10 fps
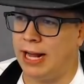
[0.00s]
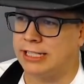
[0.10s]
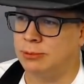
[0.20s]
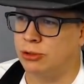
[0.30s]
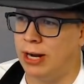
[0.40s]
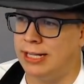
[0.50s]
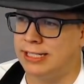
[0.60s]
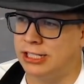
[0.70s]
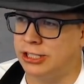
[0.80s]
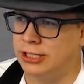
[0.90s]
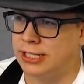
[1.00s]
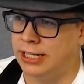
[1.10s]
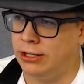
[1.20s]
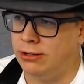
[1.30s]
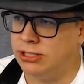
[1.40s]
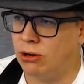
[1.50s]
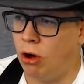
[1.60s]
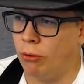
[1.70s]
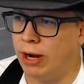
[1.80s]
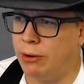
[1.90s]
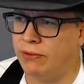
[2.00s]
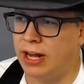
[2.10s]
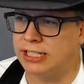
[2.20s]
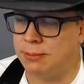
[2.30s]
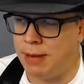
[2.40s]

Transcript: We got some transition skills. So already we've got